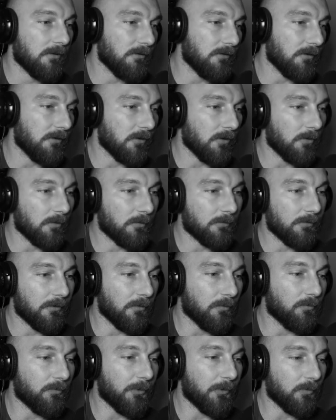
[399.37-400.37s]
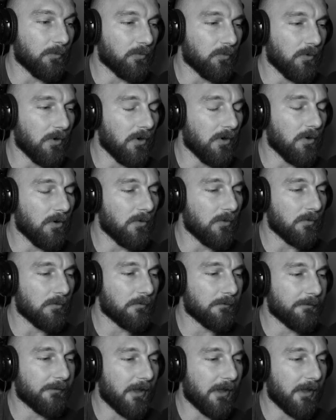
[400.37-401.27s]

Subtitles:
the row,